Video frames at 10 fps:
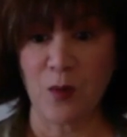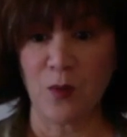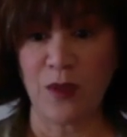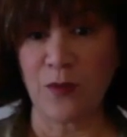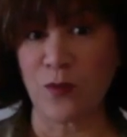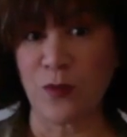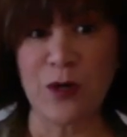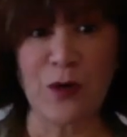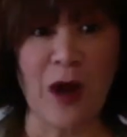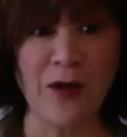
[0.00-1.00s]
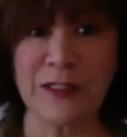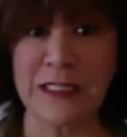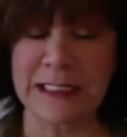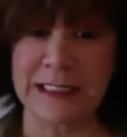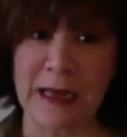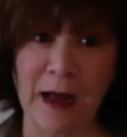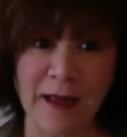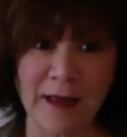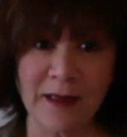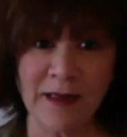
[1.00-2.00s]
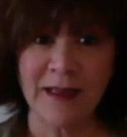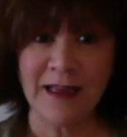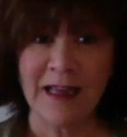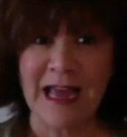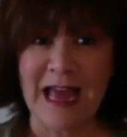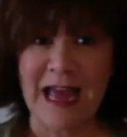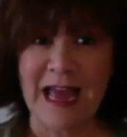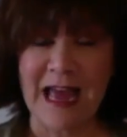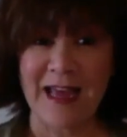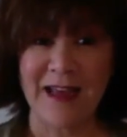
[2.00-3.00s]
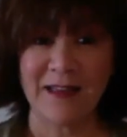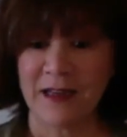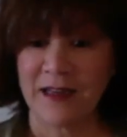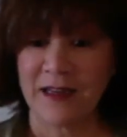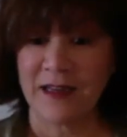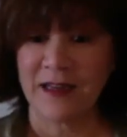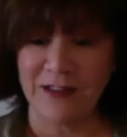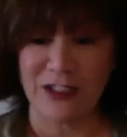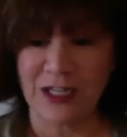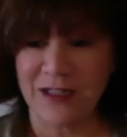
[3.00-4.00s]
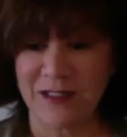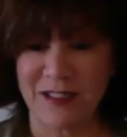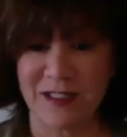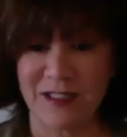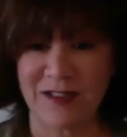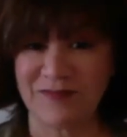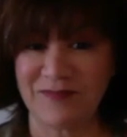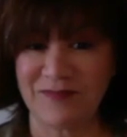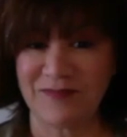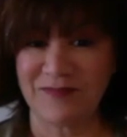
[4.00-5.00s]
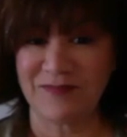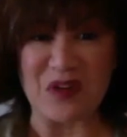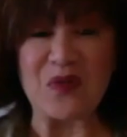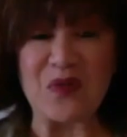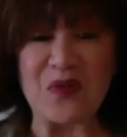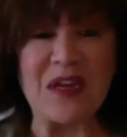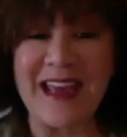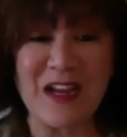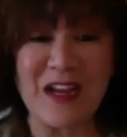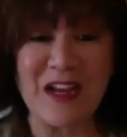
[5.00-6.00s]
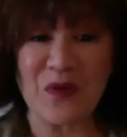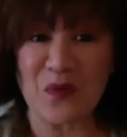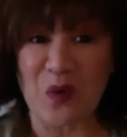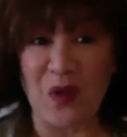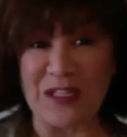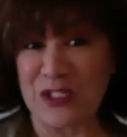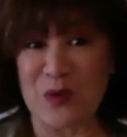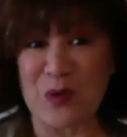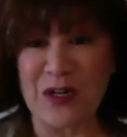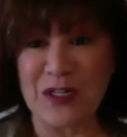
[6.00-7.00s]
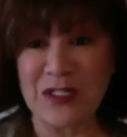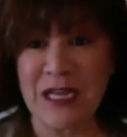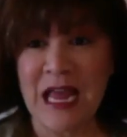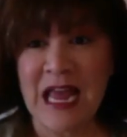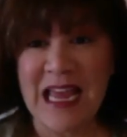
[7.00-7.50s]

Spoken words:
with a reader off to the side, and just creating a role that's yours.